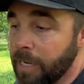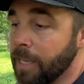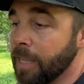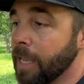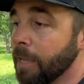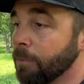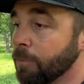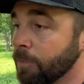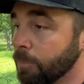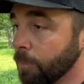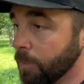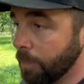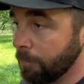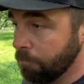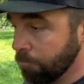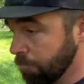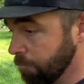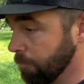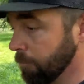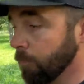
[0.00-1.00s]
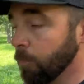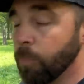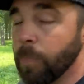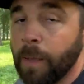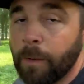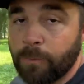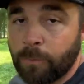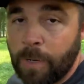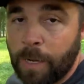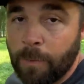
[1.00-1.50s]
And that was what,
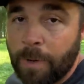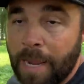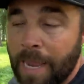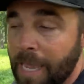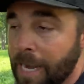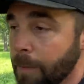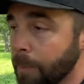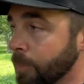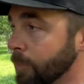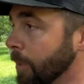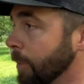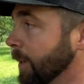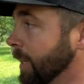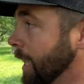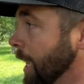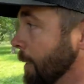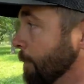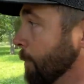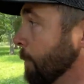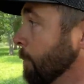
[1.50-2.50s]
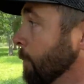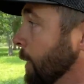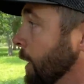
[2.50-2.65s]
that was why we had him, is why we kept him.